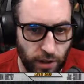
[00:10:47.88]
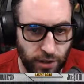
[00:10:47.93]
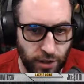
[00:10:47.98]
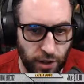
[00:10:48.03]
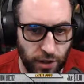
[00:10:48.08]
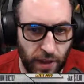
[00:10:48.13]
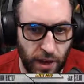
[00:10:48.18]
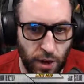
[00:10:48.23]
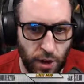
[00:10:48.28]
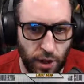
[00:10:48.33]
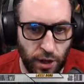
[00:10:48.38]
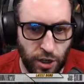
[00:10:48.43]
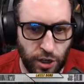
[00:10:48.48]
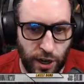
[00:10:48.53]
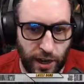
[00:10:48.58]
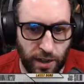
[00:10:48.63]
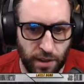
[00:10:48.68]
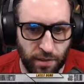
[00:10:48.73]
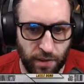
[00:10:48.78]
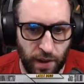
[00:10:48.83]
then, you can
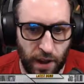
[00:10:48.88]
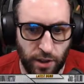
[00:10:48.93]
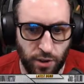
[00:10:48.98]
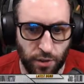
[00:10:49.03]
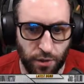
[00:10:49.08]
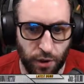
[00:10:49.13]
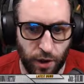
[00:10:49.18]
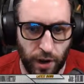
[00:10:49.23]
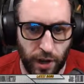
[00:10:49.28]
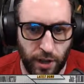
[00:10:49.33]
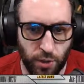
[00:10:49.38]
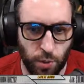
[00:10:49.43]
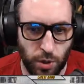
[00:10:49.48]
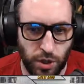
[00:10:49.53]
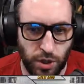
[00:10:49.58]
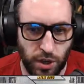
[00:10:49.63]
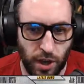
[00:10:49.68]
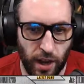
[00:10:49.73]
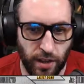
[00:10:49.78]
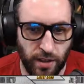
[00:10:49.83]
check out the VODs over at
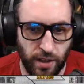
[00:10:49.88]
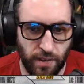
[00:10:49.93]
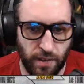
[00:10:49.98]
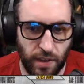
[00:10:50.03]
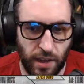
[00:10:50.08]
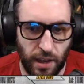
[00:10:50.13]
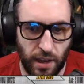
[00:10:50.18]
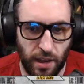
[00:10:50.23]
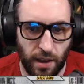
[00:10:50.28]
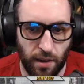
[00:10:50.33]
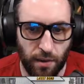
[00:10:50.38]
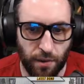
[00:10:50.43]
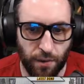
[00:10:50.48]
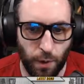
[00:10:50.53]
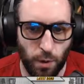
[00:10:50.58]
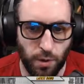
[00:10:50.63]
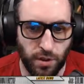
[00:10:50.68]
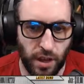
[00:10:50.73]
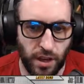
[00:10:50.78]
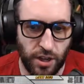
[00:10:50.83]

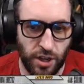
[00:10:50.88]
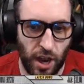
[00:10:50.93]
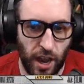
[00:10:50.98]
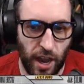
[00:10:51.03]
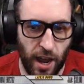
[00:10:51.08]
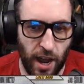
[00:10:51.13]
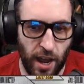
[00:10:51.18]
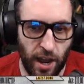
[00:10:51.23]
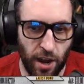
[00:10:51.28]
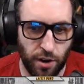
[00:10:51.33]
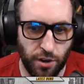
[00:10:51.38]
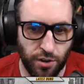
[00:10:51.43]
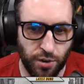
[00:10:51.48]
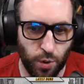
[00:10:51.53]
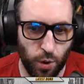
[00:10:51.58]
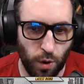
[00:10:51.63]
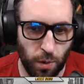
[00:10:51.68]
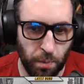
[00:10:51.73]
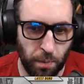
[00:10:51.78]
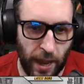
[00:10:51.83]

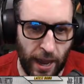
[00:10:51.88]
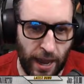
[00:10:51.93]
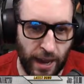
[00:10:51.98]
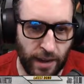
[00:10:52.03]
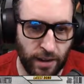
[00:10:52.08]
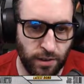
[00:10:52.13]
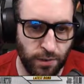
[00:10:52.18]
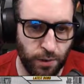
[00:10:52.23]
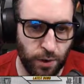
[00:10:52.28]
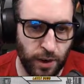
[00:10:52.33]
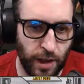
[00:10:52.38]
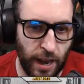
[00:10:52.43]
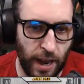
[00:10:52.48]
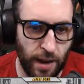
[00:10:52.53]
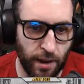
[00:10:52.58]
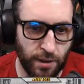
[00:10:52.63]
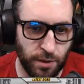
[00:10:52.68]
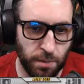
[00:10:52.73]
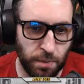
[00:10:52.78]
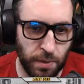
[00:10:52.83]
twitch.tv/AI_bags for
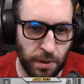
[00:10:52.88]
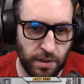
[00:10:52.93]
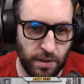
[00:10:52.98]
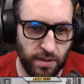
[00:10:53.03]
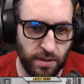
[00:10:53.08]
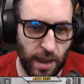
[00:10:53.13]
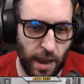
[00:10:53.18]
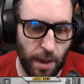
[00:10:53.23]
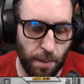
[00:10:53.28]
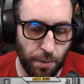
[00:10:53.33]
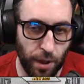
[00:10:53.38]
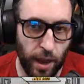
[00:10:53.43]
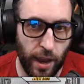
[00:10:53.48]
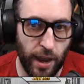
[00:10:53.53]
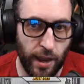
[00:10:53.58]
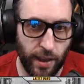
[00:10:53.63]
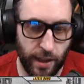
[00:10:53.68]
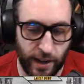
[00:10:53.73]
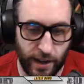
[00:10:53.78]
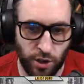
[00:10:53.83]
Cataclysm PTS gameplay.
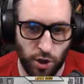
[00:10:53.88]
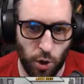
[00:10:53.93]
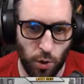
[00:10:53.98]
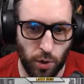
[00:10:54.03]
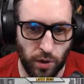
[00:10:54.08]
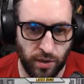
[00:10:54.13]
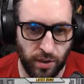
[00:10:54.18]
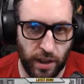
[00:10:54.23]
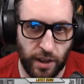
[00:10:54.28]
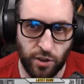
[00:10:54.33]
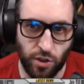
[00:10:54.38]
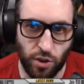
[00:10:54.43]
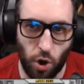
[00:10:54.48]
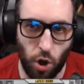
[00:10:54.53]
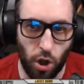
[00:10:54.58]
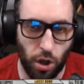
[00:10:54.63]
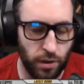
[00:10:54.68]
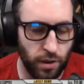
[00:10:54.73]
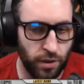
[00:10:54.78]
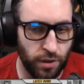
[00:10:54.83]
And like I showed, it's
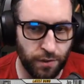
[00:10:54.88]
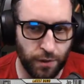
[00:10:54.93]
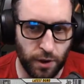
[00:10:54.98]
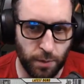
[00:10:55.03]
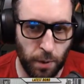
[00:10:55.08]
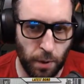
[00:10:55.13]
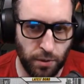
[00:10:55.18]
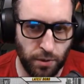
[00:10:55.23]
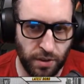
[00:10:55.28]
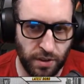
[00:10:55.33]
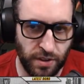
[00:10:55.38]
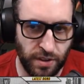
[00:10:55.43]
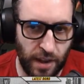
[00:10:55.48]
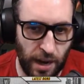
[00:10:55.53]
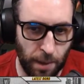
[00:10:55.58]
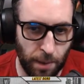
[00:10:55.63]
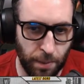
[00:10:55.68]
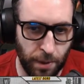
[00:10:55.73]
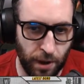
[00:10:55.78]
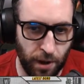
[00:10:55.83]
all in this first post that he's got
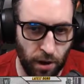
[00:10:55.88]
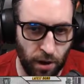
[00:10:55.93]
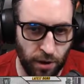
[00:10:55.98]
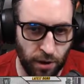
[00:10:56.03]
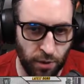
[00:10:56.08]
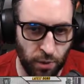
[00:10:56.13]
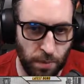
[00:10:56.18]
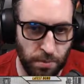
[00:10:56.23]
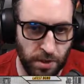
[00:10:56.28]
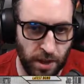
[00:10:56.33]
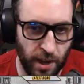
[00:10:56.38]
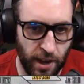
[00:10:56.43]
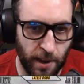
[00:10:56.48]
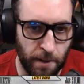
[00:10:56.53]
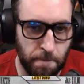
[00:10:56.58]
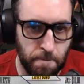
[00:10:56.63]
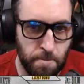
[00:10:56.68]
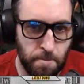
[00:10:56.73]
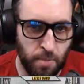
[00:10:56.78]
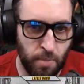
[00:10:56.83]
up here on his website.
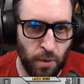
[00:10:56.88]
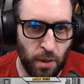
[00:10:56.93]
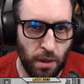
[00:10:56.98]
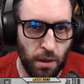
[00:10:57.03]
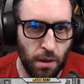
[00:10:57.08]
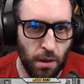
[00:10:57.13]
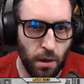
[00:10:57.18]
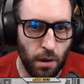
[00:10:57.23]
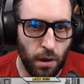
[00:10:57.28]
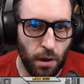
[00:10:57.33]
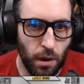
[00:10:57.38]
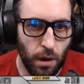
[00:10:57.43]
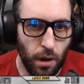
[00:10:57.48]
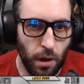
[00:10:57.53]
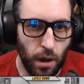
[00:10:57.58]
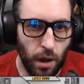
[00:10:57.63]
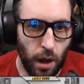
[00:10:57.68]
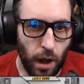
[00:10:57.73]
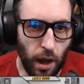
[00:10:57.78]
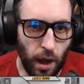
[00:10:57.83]

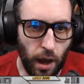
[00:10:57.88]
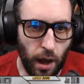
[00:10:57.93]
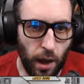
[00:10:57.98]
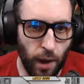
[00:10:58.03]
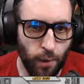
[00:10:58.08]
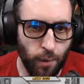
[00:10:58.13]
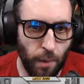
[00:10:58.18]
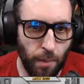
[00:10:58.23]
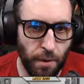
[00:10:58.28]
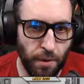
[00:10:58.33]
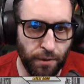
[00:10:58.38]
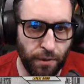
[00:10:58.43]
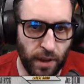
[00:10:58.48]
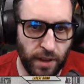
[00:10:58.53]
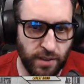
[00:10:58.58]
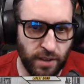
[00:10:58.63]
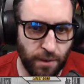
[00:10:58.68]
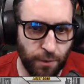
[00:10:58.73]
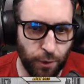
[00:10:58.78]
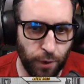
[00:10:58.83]
Remember, fly
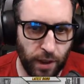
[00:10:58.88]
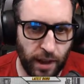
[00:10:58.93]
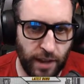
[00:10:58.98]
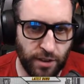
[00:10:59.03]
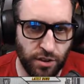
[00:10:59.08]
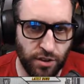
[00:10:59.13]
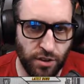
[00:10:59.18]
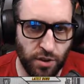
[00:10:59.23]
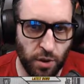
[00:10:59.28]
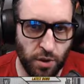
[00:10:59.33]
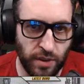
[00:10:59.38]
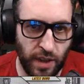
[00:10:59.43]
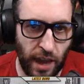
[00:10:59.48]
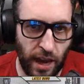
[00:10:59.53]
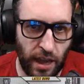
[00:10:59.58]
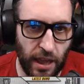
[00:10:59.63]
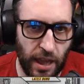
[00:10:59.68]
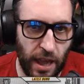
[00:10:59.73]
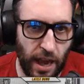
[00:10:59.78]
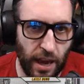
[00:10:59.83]
safe, freelancers. So he's got a
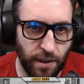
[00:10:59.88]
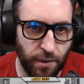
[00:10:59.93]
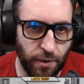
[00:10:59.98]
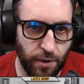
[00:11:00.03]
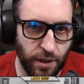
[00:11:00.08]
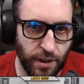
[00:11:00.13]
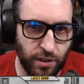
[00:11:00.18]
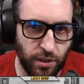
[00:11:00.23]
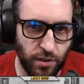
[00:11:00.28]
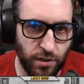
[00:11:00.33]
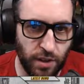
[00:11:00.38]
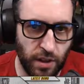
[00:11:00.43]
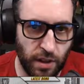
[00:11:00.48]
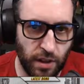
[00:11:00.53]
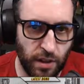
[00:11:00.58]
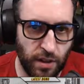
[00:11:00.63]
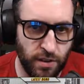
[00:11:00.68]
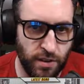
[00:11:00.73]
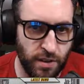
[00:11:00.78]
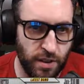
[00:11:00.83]
lot of different things. So
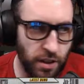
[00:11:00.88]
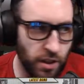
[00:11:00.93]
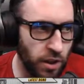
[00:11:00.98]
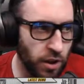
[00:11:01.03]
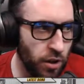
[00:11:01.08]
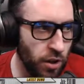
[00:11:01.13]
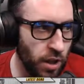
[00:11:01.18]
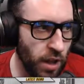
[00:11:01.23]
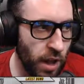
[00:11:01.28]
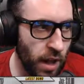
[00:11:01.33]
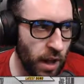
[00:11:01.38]
this is the little